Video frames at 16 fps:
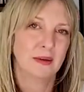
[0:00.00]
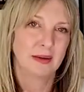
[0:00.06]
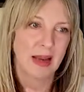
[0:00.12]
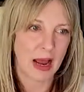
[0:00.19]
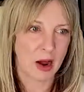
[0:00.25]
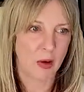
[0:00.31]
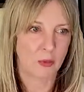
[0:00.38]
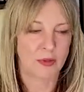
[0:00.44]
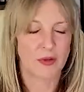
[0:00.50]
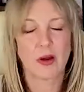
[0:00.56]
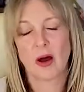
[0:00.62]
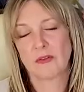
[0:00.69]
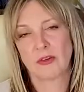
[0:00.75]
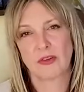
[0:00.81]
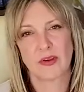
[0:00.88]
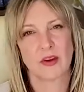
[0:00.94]
Now the
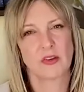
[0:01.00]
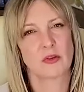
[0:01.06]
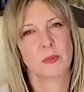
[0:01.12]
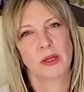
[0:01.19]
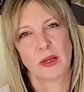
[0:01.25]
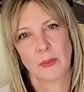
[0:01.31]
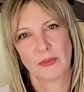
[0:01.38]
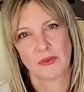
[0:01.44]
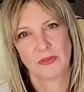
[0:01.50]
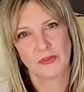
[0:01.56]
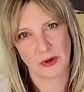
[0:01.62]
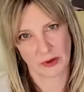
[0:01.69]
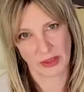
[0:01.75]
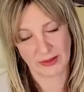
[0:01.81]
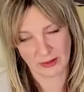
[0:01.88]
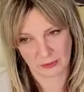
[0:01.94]
conversation becomes
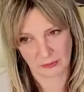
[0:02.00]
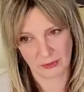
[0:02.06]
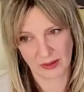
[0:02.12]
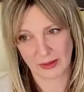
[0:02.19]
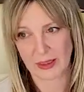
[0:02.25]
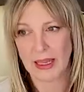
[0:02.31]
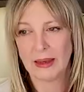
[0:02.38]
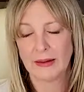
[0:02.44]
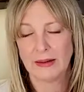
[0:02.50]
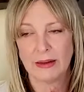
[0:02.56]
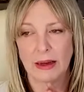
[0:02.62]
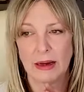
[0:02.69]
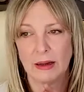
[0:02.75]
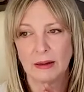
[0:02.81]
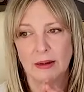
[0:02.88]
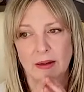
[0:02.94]
very different. And
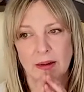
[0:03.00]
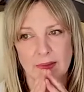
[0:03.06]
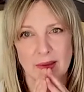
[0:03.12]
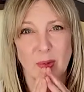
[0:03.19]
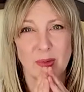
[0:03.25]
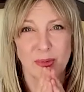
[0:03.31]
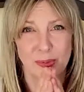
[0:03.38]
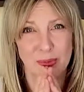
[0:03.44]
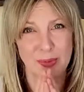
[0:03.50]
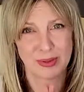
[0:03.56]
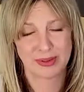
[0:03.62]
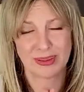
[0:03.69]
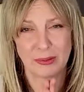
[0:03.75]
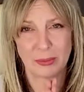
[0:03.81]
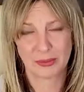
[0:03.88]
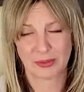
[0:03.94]
that was
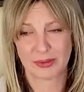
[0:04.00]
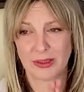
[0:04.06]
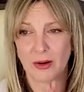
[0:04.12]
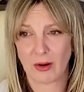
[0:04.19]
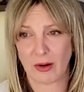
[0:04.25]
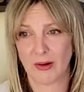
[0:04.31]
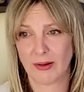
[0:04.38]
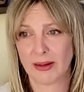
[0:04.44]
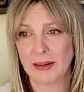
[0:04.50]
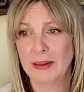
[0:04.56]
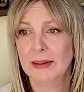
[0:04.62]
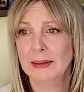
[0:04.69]
really, really hard.